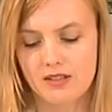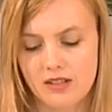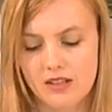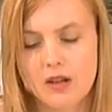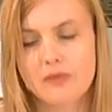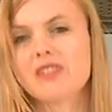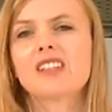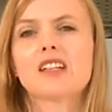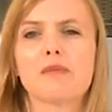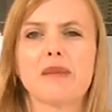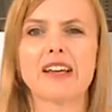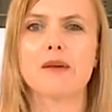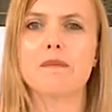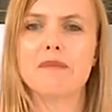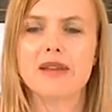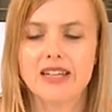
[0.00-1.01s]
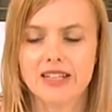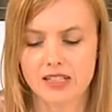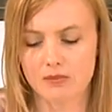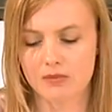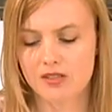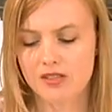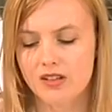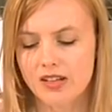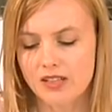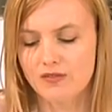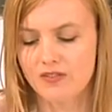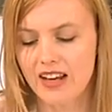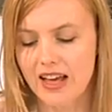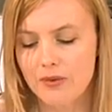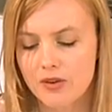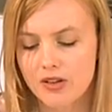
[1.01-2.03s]
and I'm just going to make a medium-sized
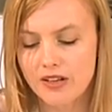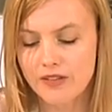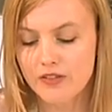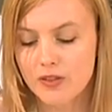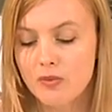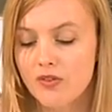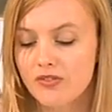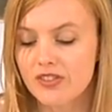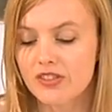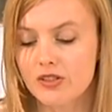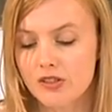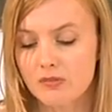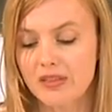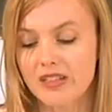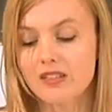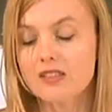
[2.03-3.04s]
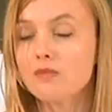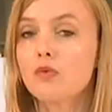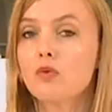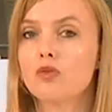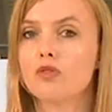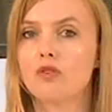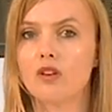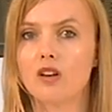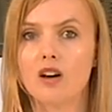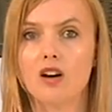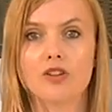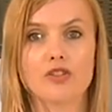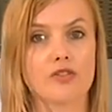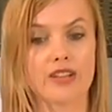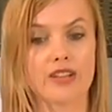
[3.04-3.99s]
flower. If you want to do them in smaller or larger,